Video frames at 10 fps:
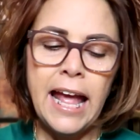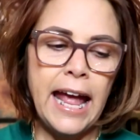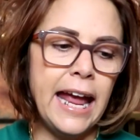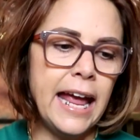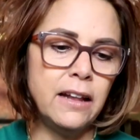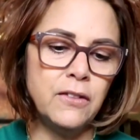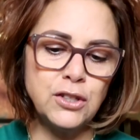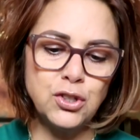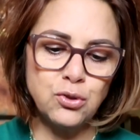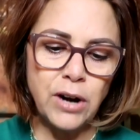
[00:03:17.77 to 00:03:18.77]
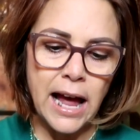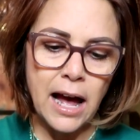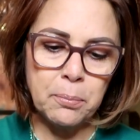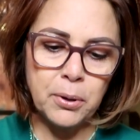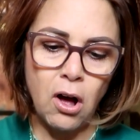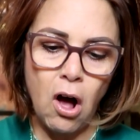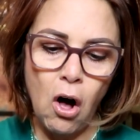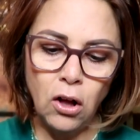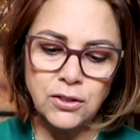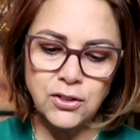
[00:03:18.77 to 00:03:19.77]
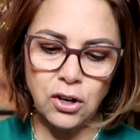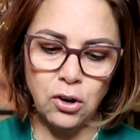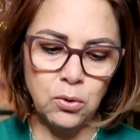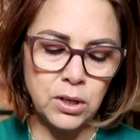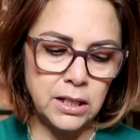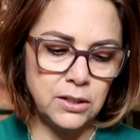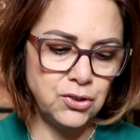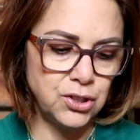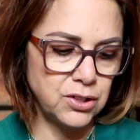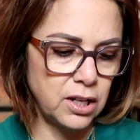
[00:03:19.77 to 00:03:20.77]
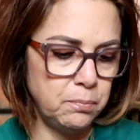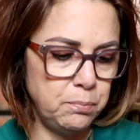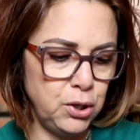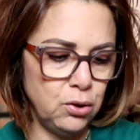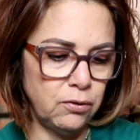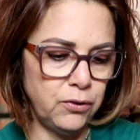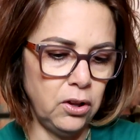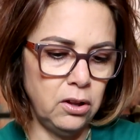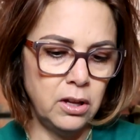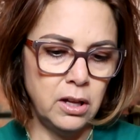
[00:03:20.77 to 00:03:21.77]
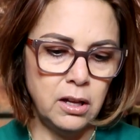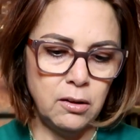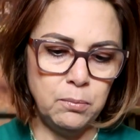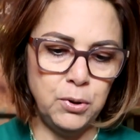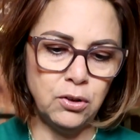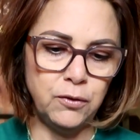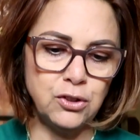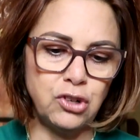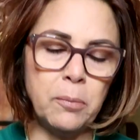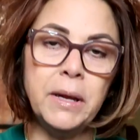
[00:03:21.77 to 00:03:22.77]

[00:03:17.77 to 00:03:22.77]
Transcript: And the strap also is just a beautiful, beautiful strap.